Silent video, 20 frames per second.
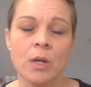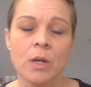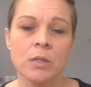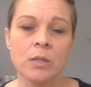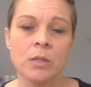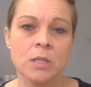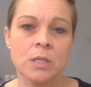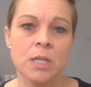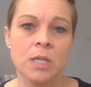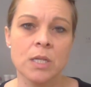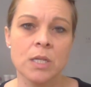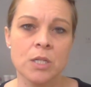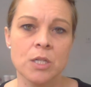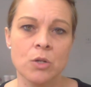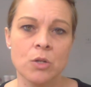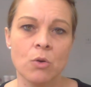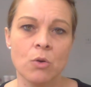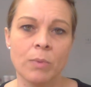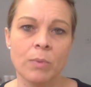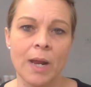to stick to
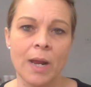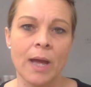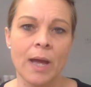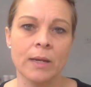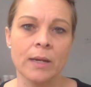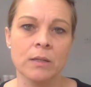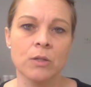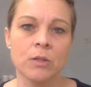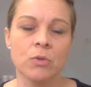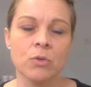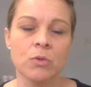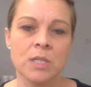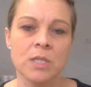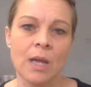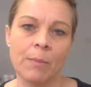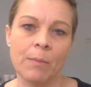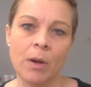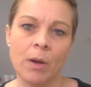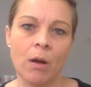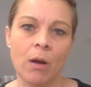your plan and your
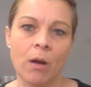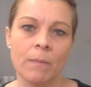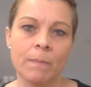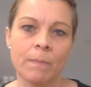step are.